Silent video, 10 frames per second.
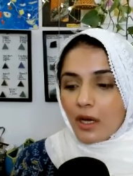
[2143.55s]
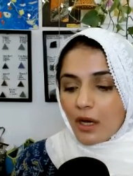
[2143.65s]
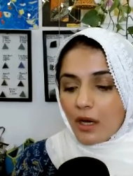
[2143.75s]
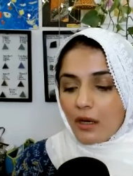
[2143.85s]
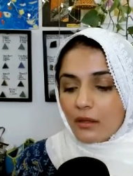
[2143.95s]

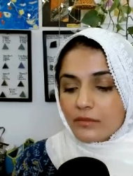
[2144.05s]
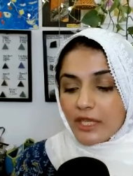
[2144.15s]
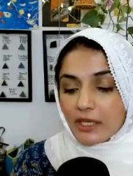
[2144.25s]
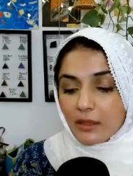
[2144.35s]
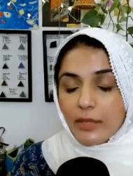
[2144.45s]
um,
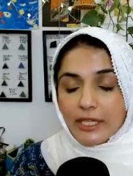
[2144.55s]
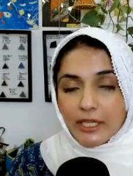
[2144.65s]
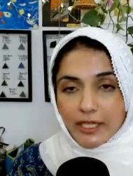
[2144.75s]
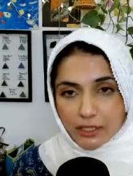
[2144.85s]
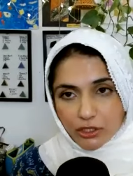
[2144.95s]
taking
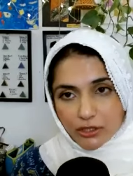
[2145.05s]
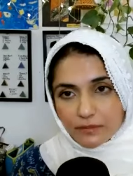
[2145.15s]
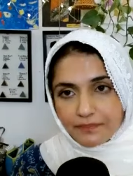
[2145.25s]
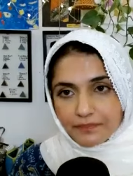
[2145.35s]
medication.